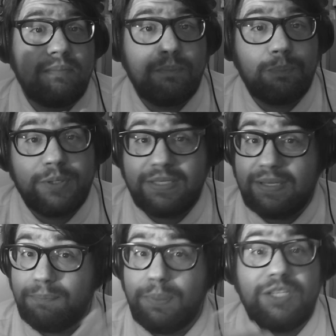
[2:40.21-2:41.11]

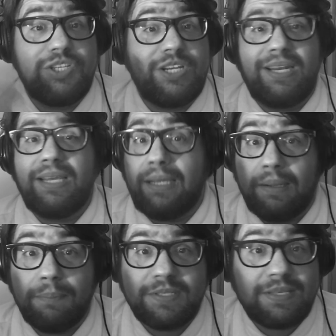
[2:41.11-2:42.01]

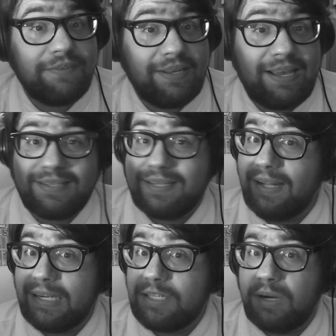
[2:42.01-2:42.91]
PG&E, Pacific Gas and
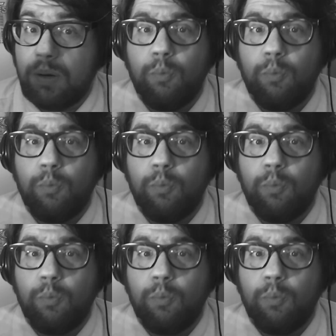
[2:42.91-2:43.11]
Electric,